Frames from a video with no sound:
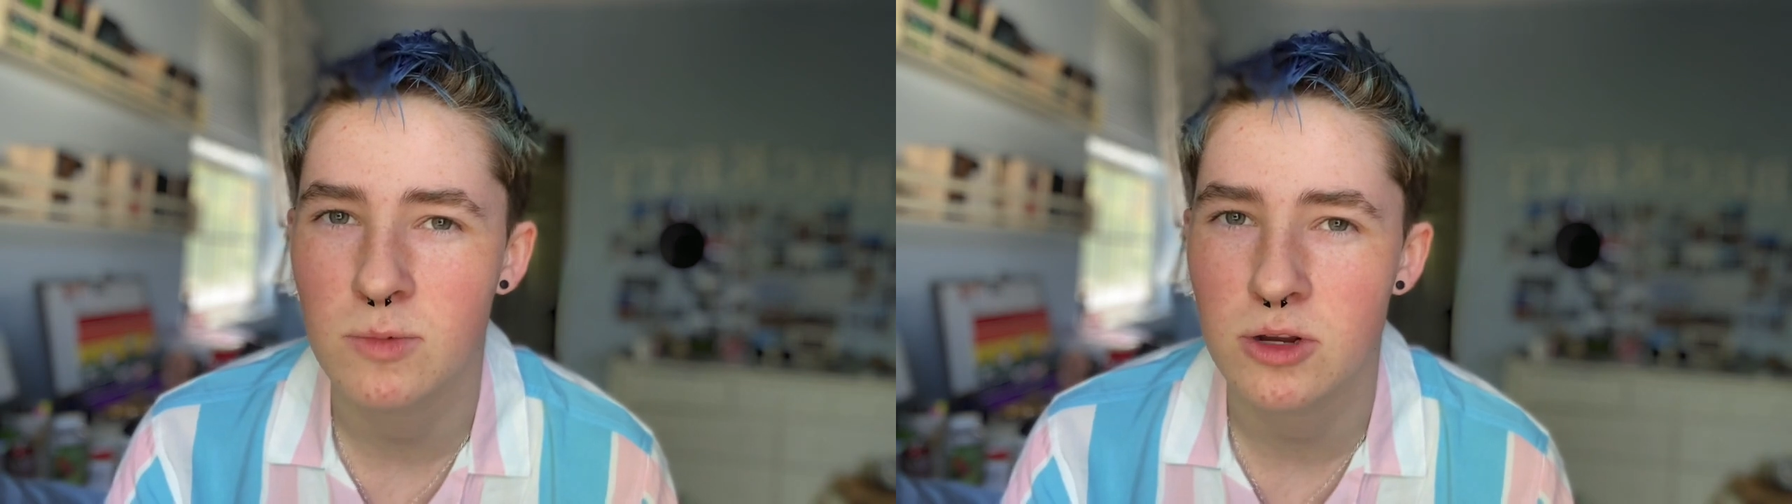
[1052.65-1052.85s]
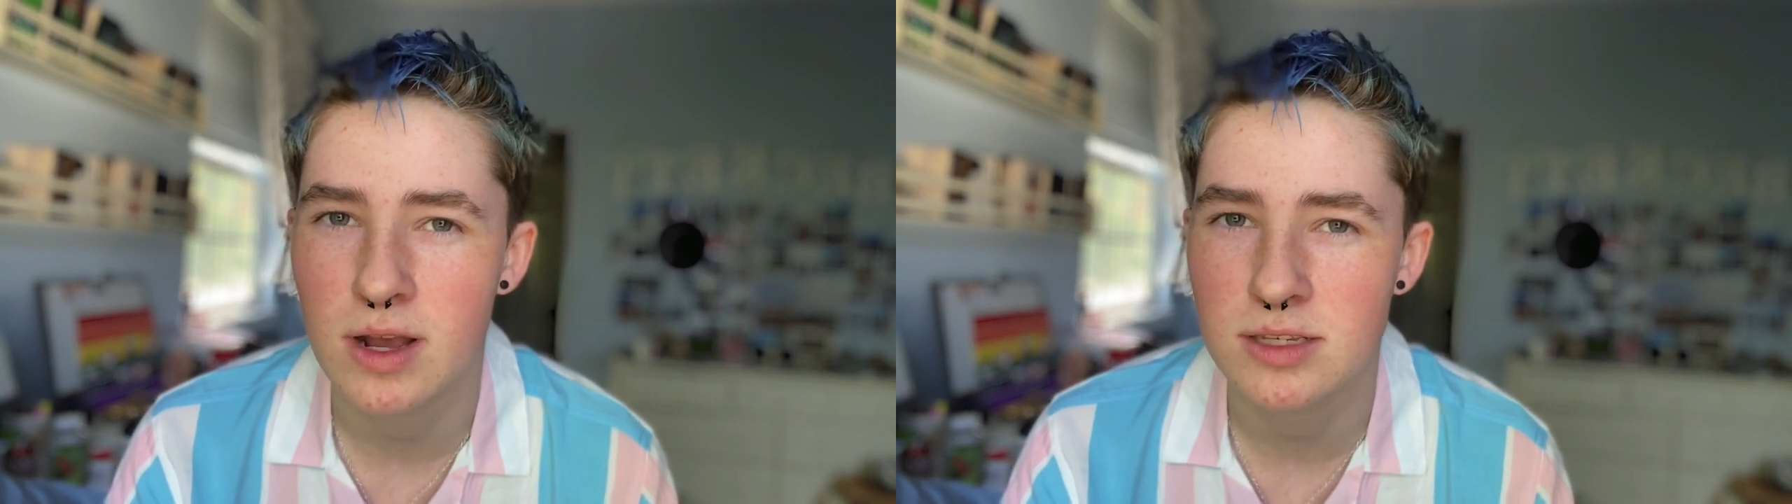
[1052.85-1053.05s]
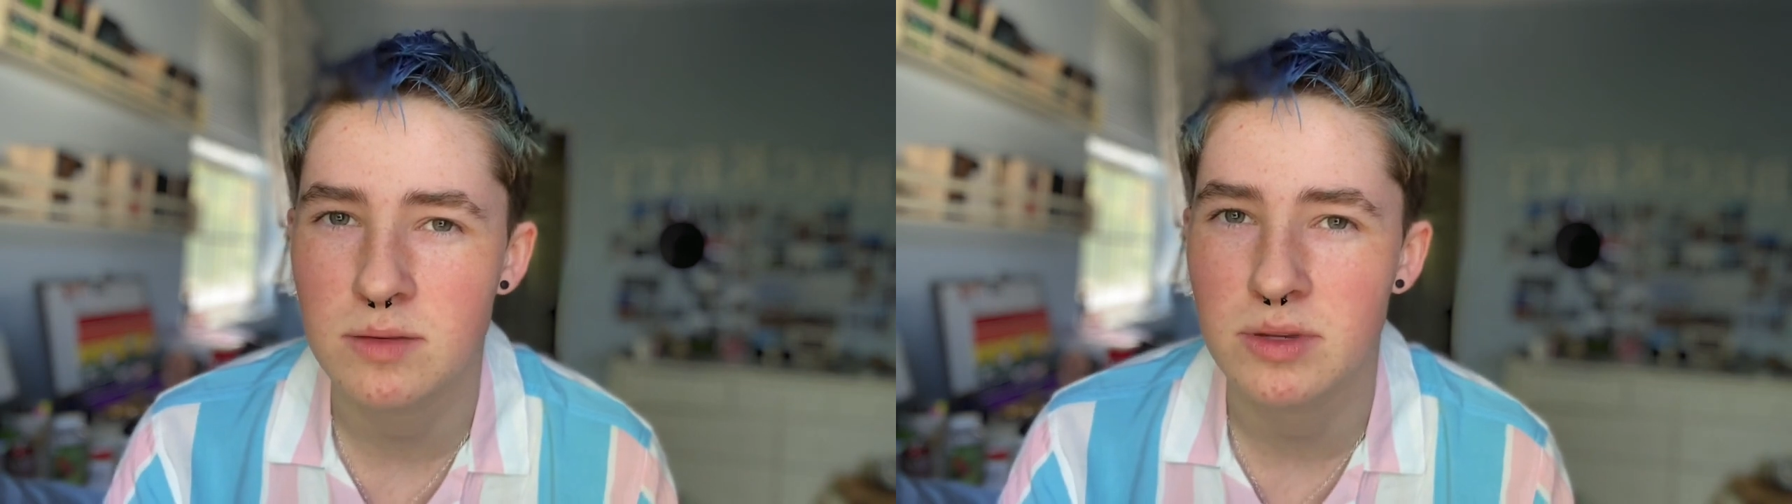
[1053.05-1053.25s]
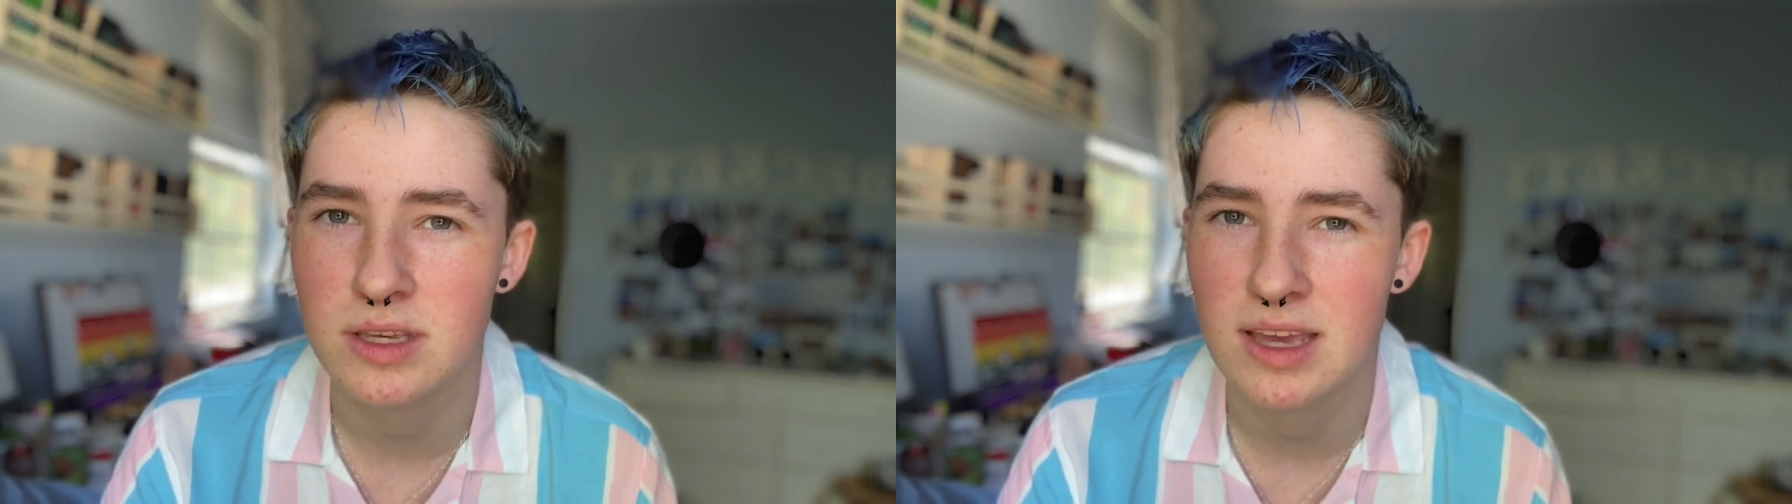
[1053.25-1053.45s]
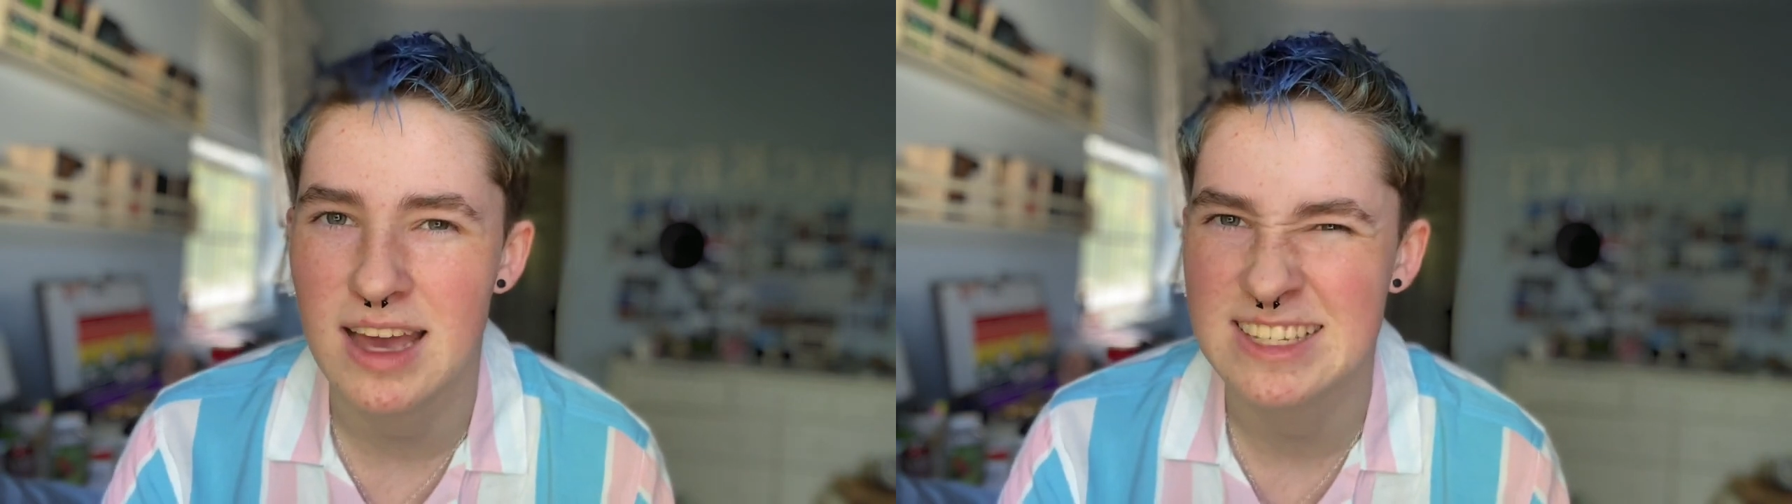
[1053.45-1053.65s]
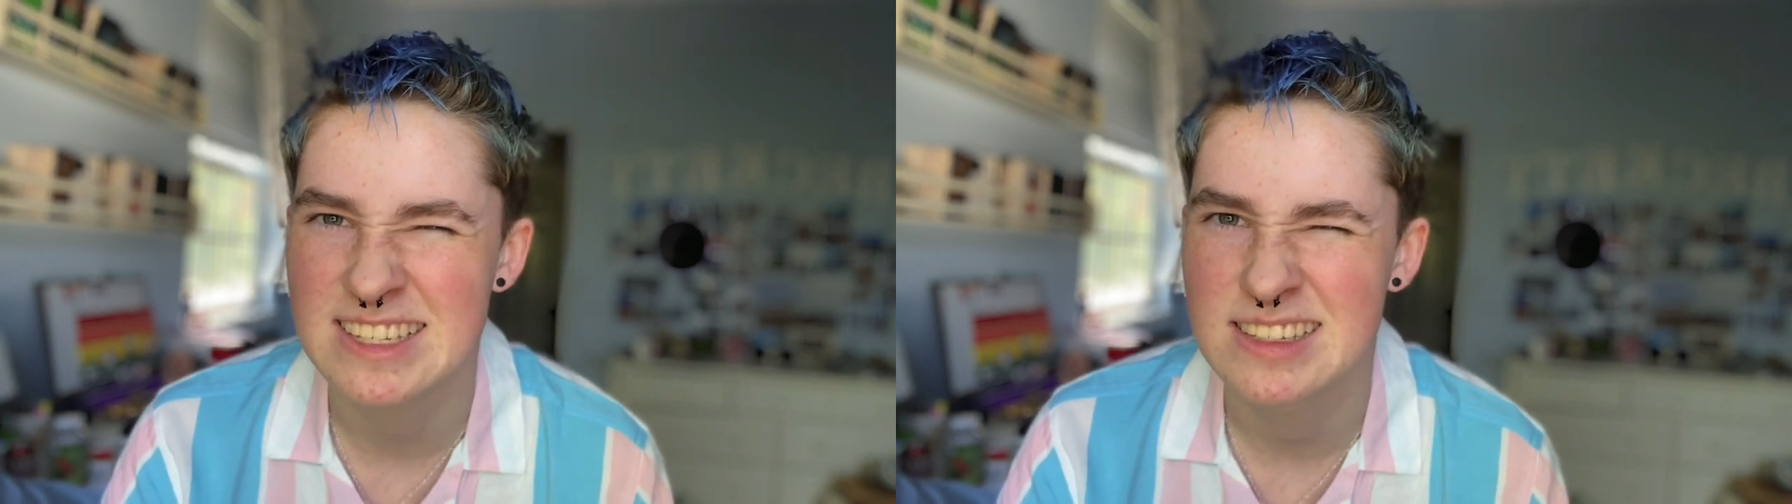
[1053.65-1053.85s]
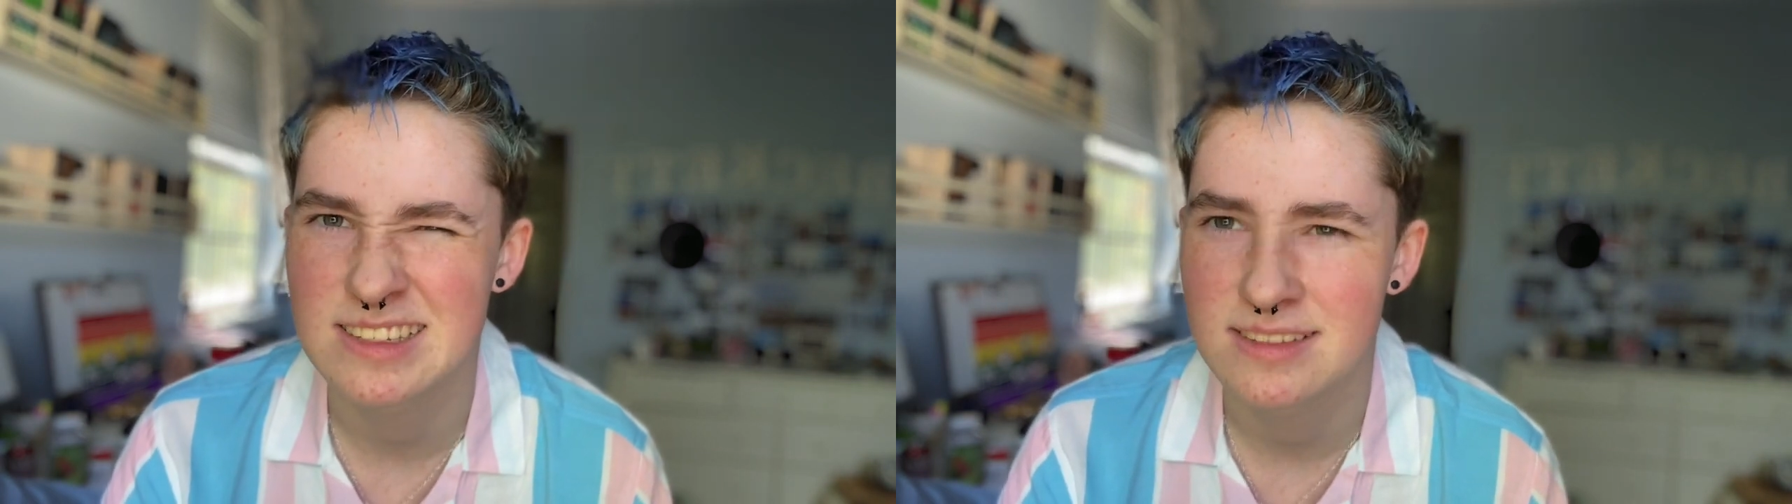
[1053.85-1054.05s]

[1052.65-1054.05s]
what you're asking, but yes.